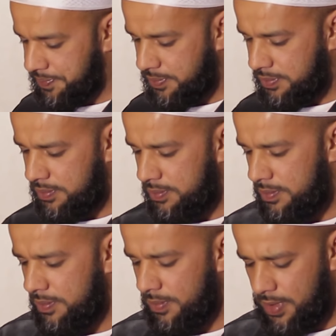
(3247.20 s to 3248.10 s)

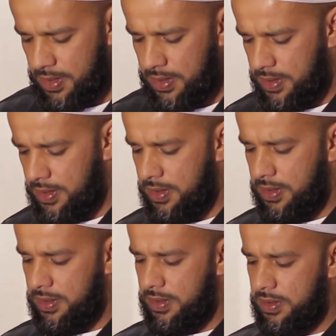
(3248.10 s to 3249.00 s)

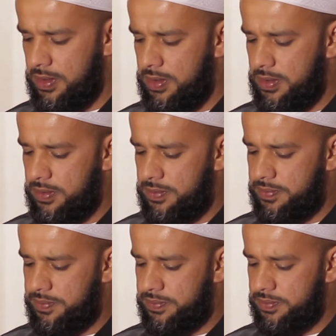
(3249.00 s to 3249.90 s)

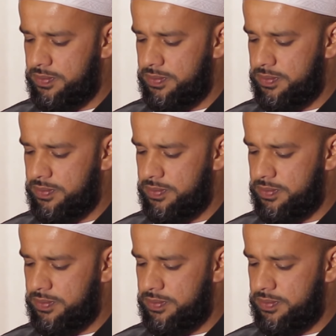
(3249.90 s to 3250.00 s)
(silence)